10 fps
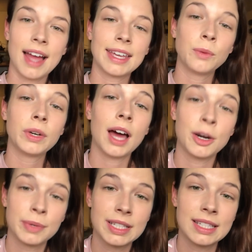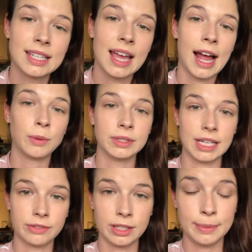I can 100% say I will
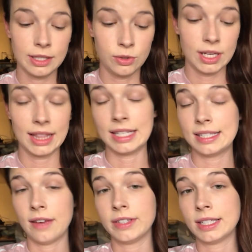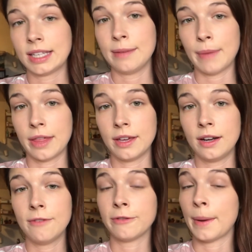definitely be using the 7 Skin
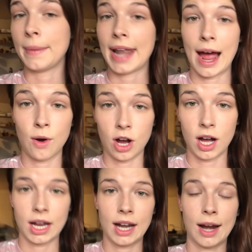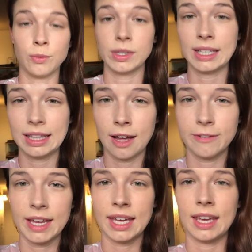method from now on. I really
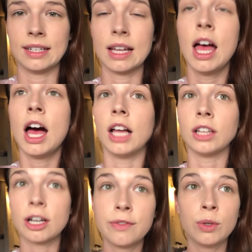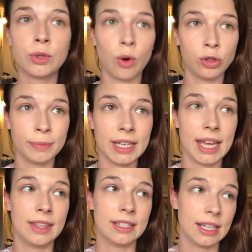love it, and a lot of you told me
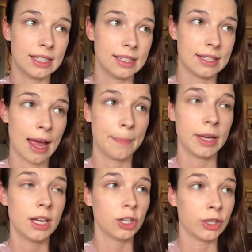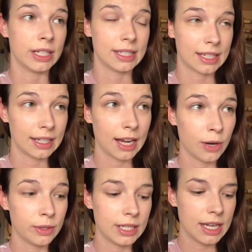in the 10-step Korean
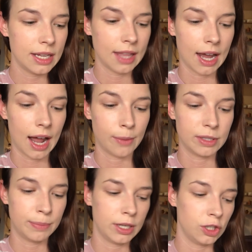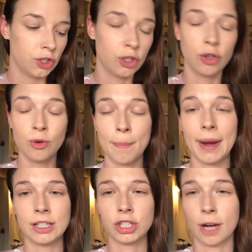skincare routine that I was putting too
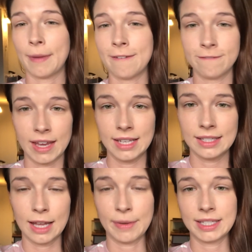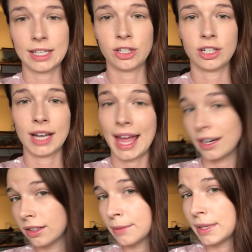much on my face and my skin couldn't
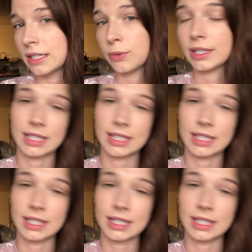handle it because it was